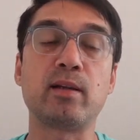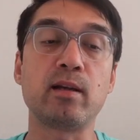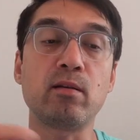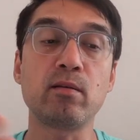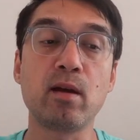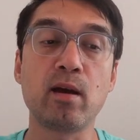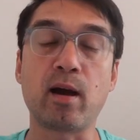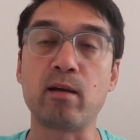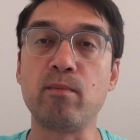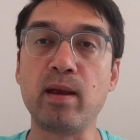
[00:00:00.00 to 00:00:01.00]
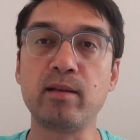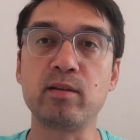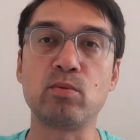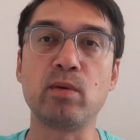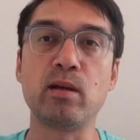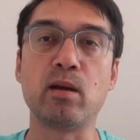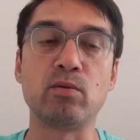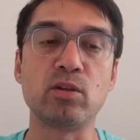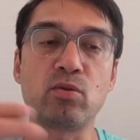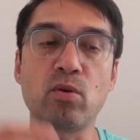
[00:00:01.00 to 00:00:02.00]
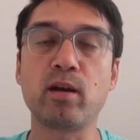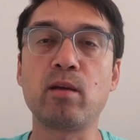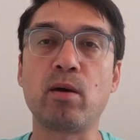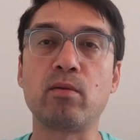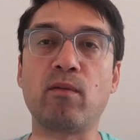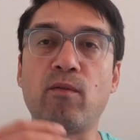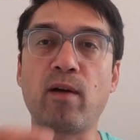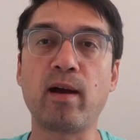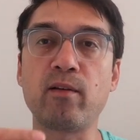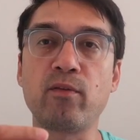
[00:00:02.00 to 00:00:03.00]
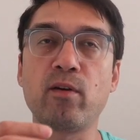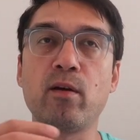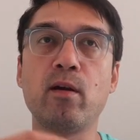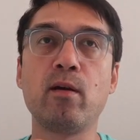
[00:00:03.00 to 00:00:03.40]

And I thought I'd make this video just talking about the five,